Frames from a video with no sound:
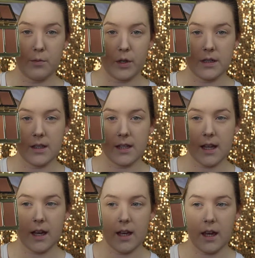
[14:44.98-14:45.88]
Princess
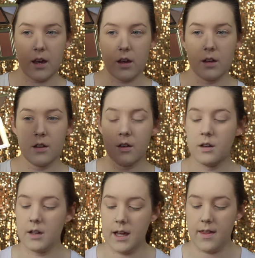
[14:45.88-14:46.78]
Cut here.
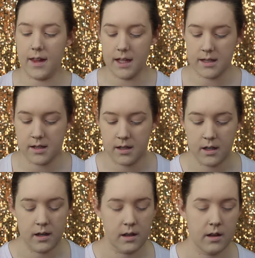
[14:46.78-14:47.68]
I think it's
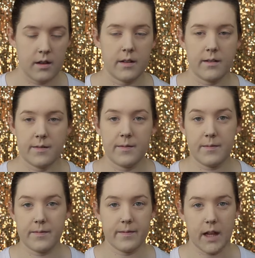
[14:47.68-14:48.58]

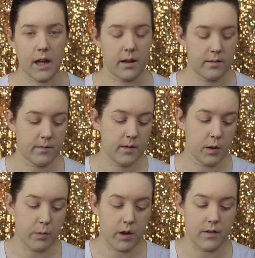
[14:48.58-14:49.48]
like
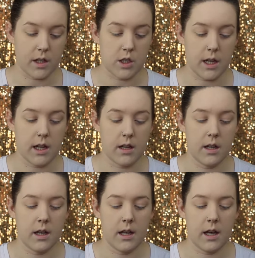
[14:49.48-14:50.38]
the perfect shade.
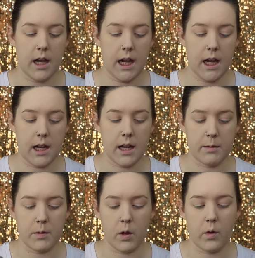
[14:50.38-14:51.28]
And
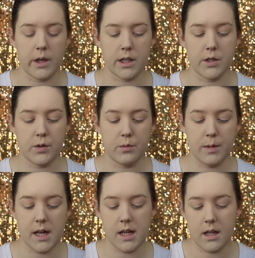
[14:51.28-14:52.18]
I'm going to
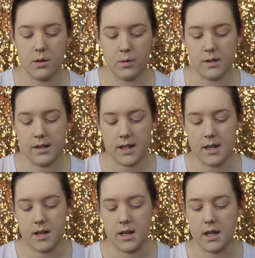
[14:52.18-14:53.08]
be
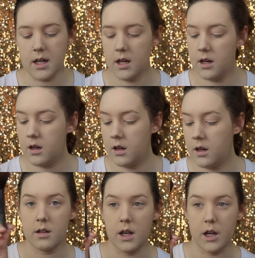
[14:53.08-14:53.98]
using
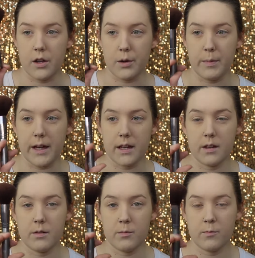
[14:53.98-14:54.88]
another big
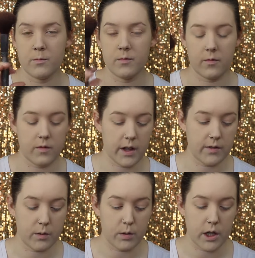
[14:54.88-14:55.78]

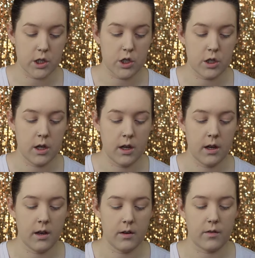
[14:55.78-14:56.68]
fluffy brush
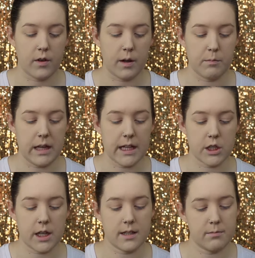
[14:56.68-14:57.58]
from
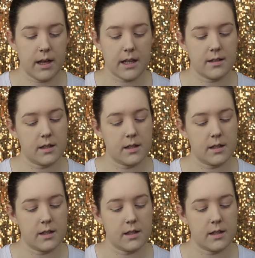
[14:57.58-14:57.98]
BH Cosmetics.